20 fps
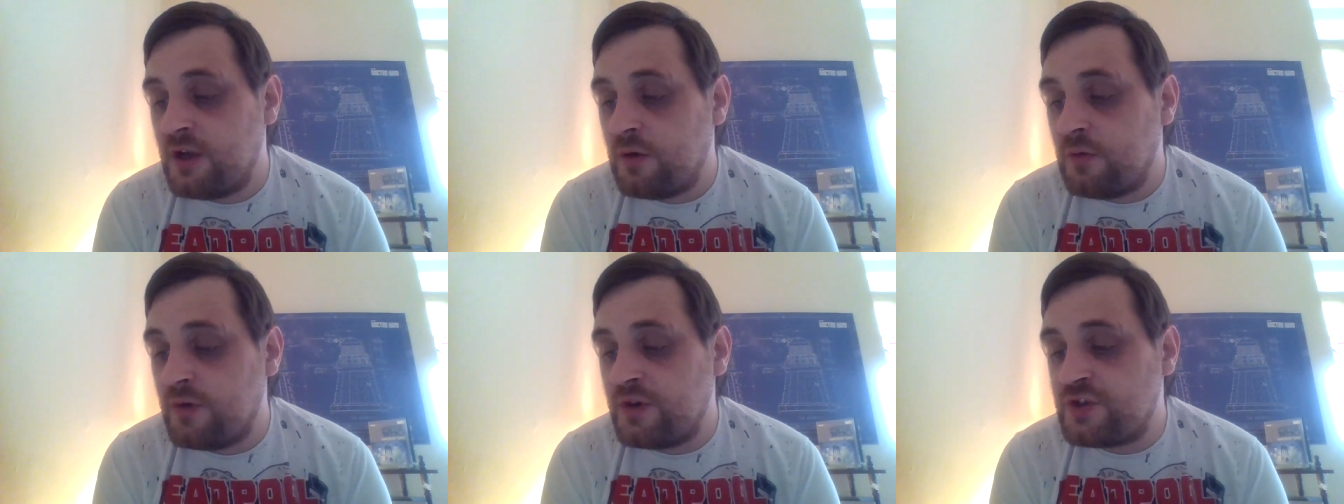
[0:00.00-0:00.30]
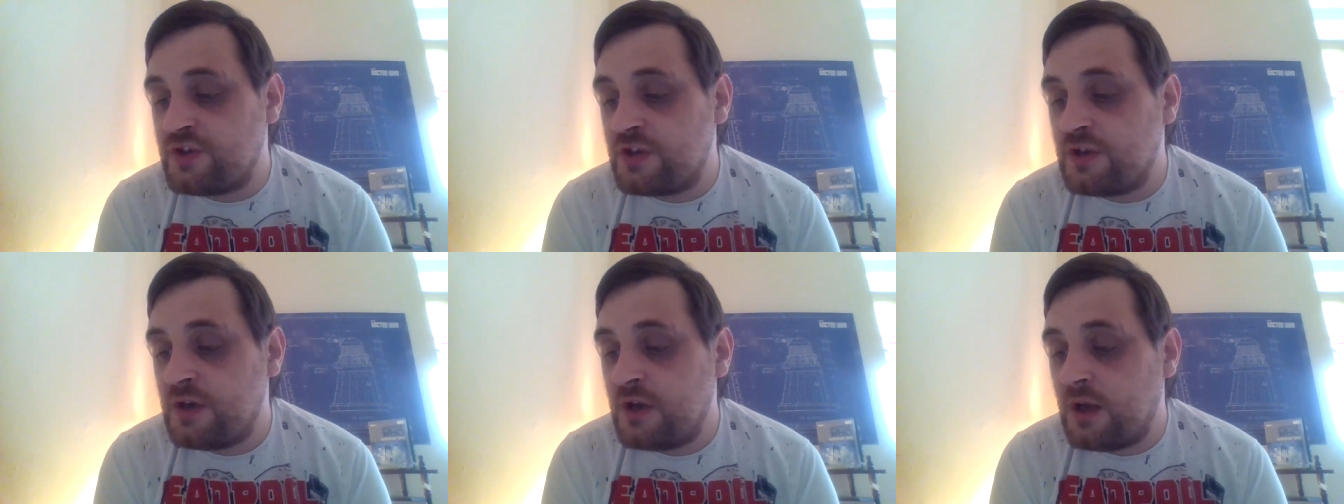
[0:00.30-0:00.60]

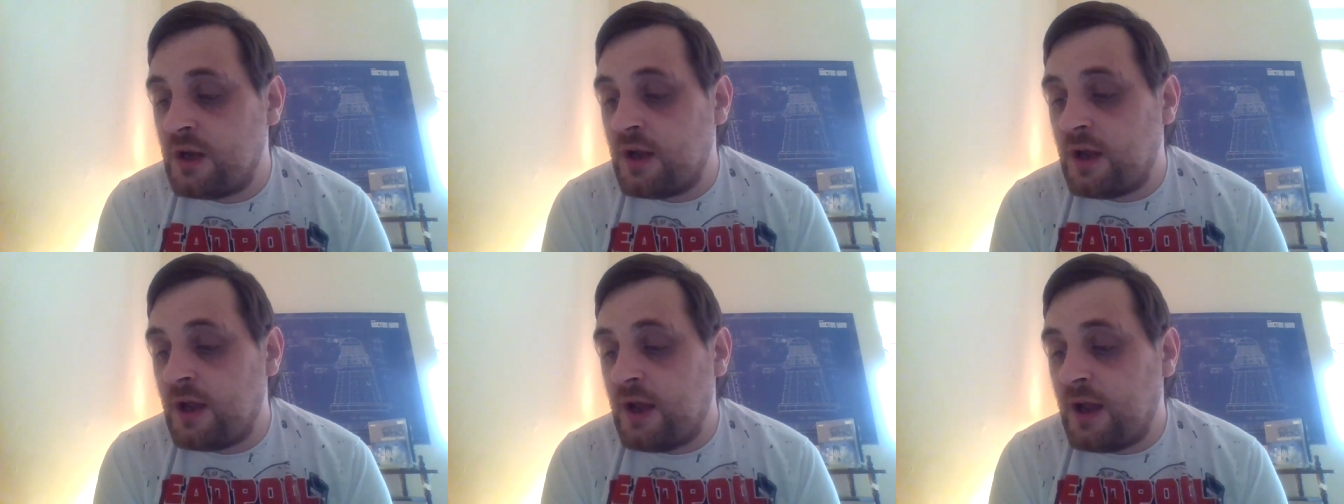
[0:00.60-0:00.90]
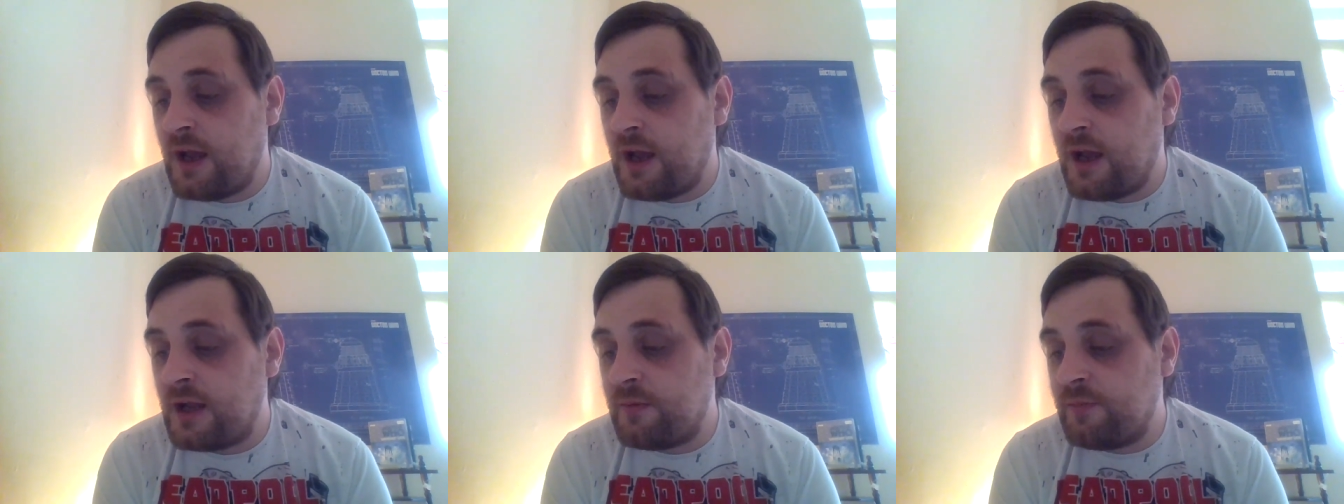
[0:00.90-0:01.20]
which
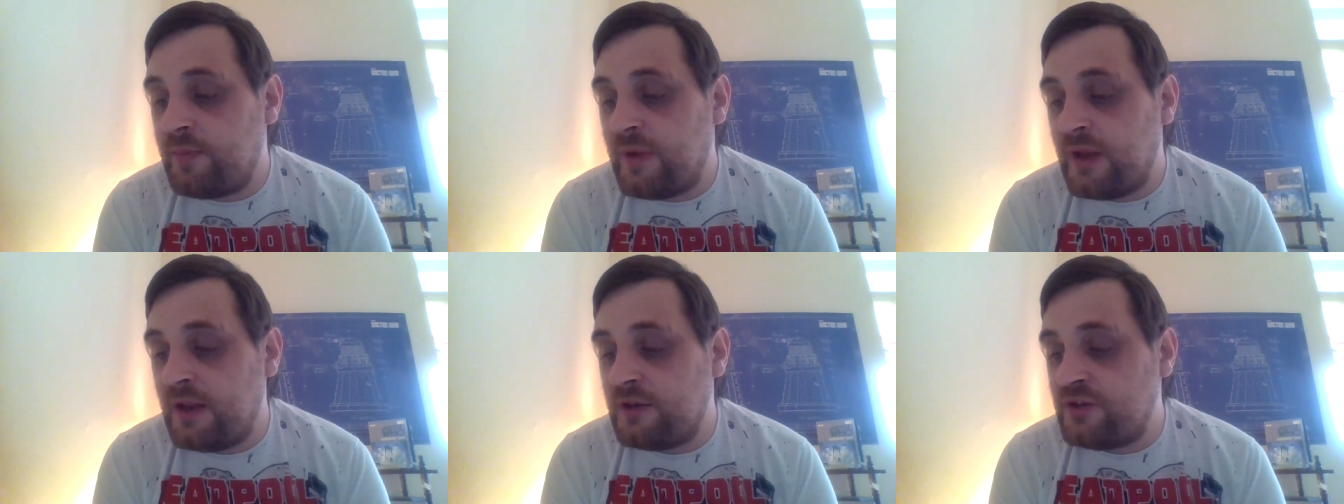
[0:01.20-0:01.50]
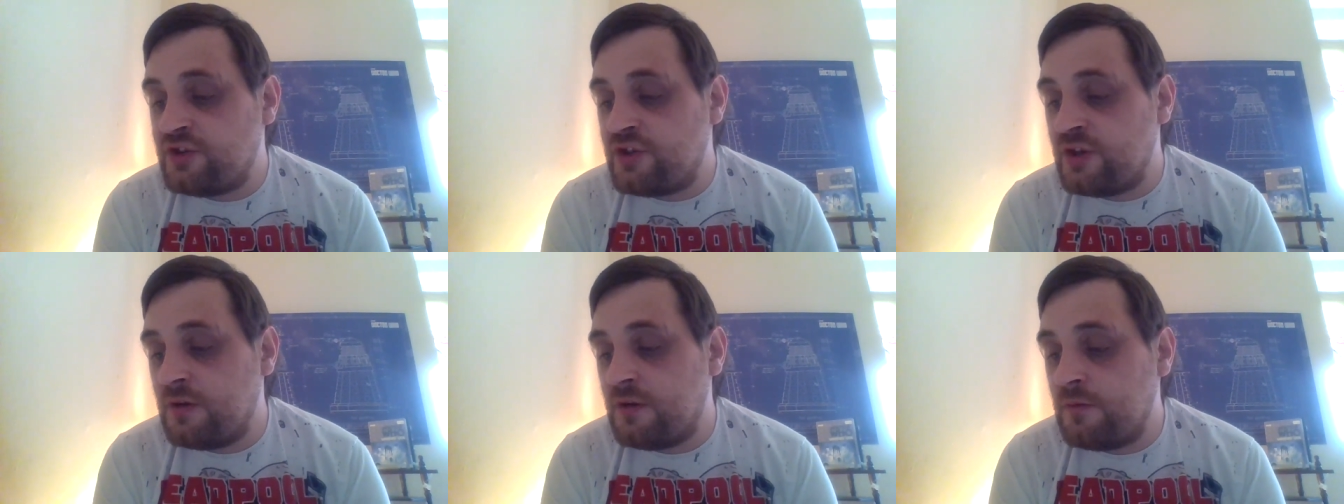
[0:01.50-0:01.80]
had
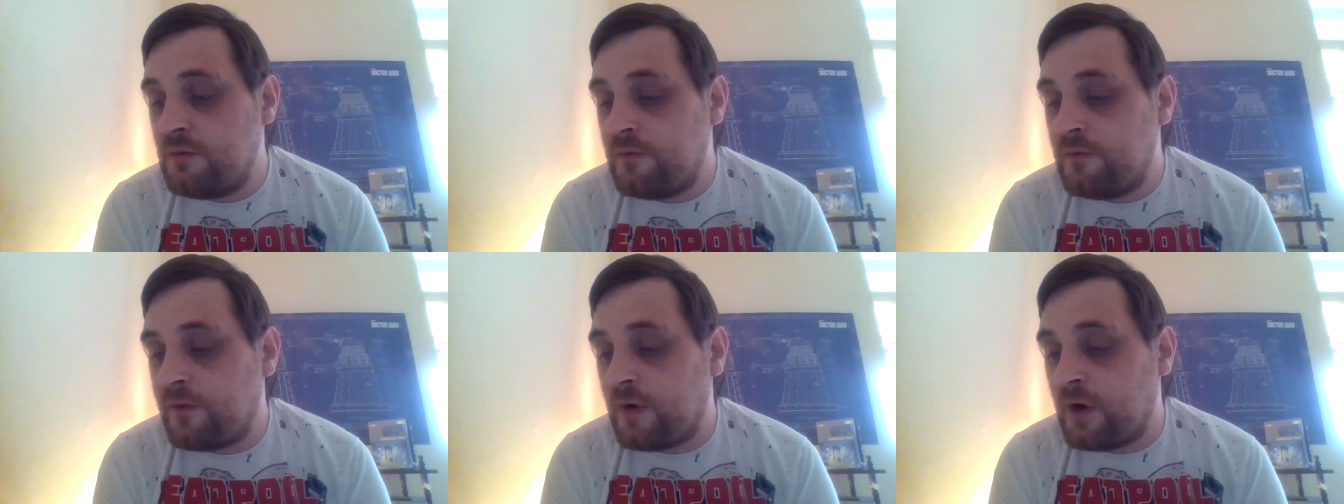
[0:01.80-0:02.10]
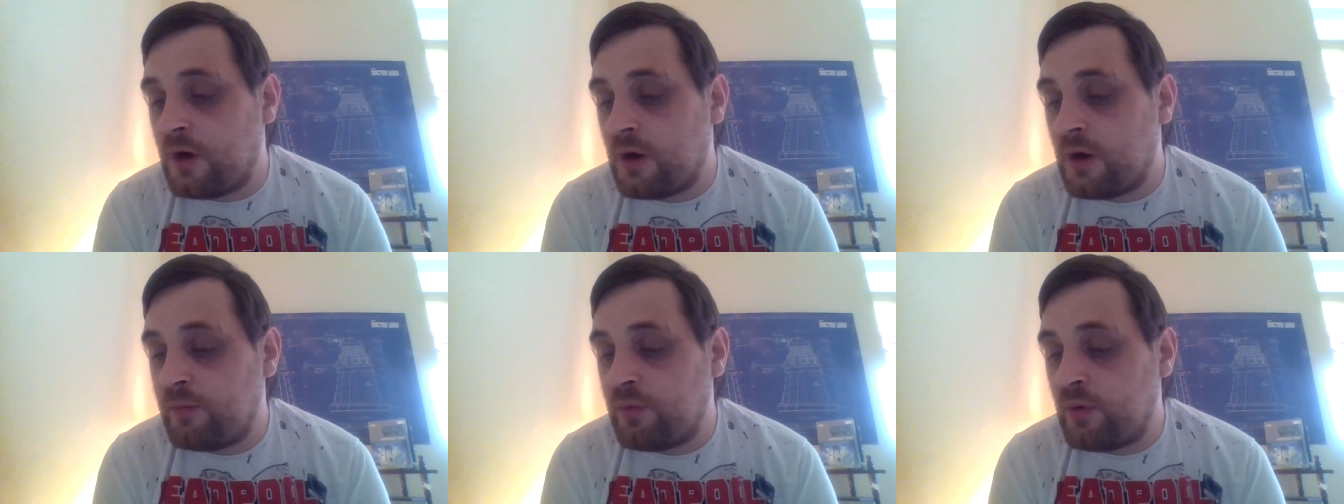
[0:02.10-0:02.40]
been due
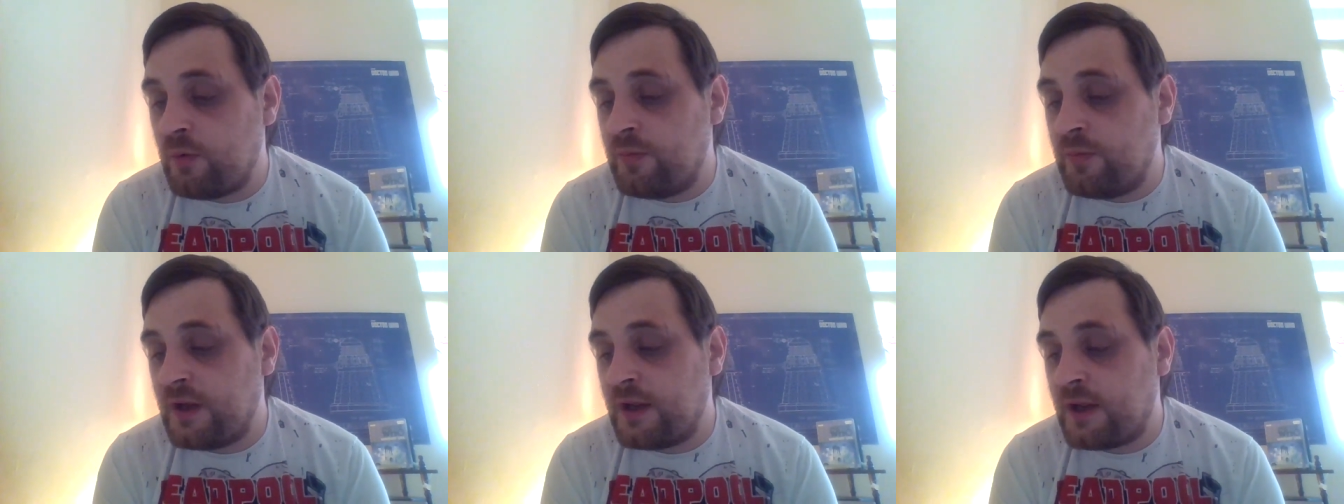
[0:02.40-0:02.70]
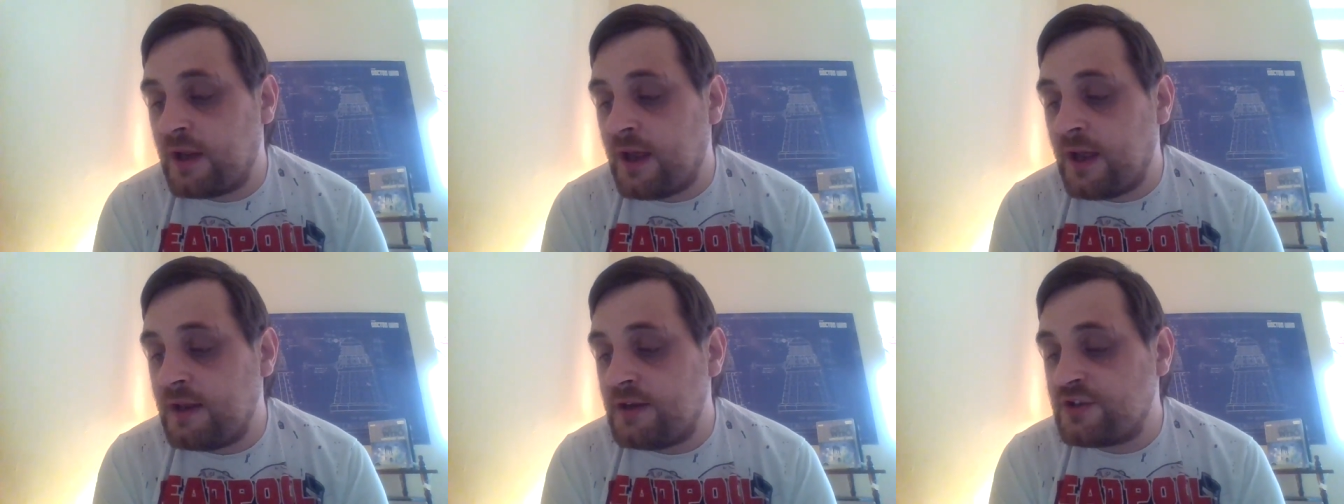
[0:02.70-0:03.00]
for
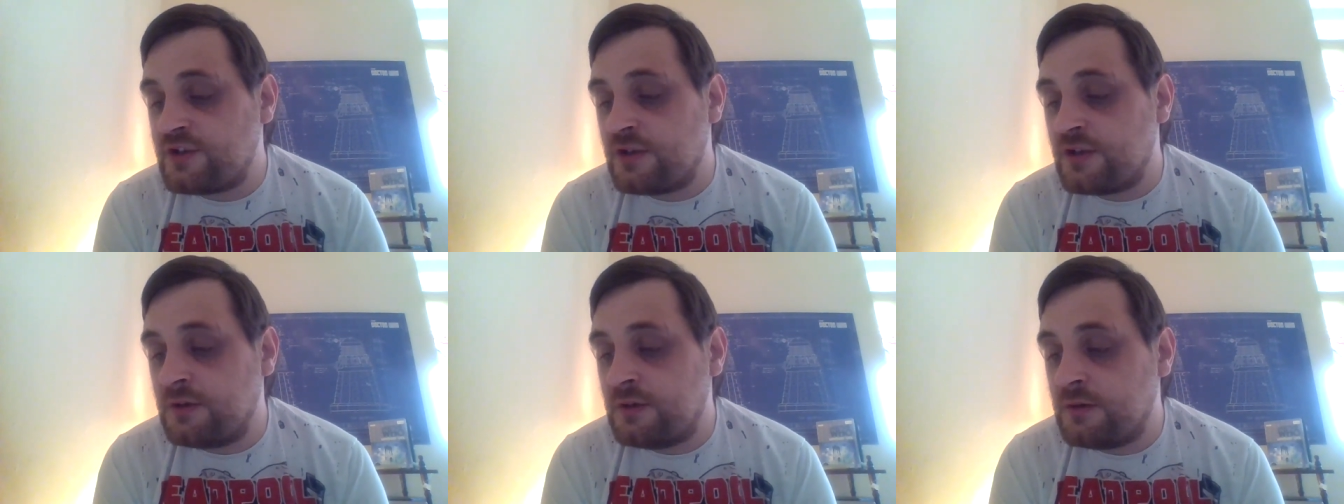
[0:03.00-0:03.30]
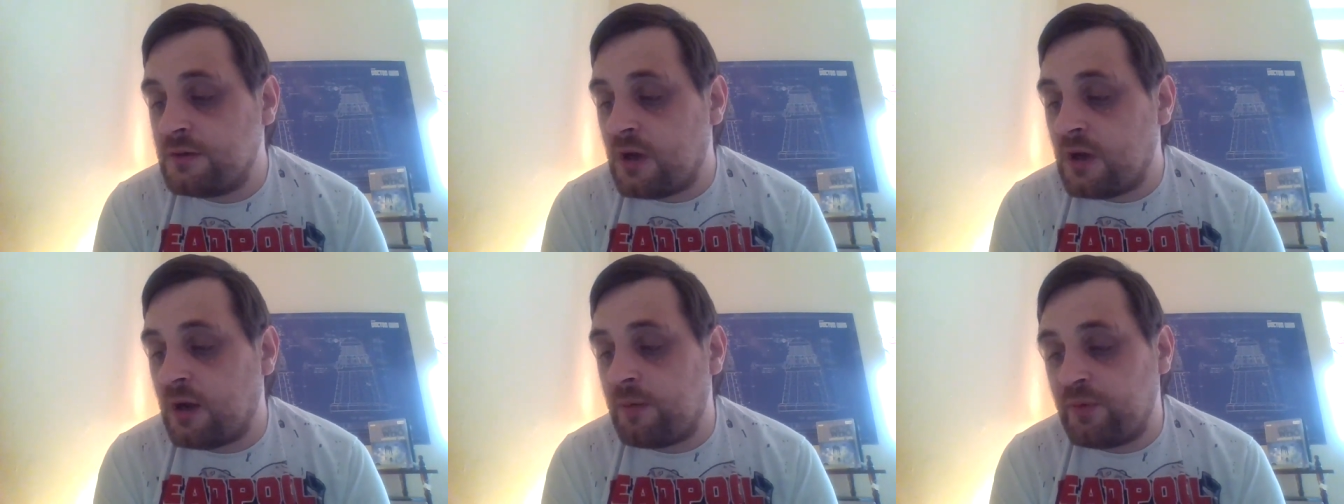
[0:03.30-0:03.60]

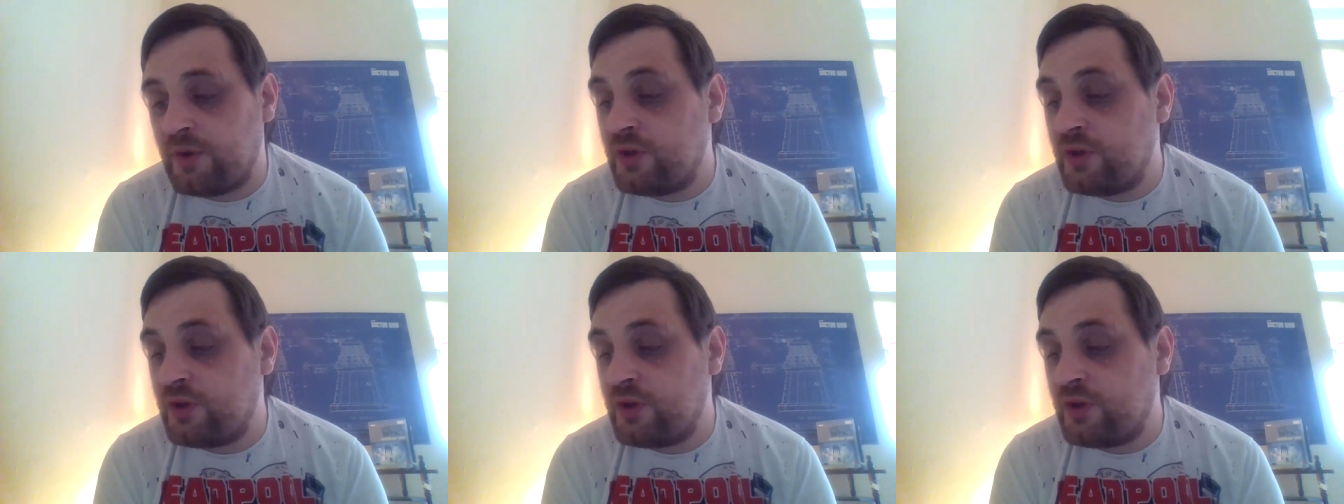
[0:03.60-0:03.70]
publication or uh,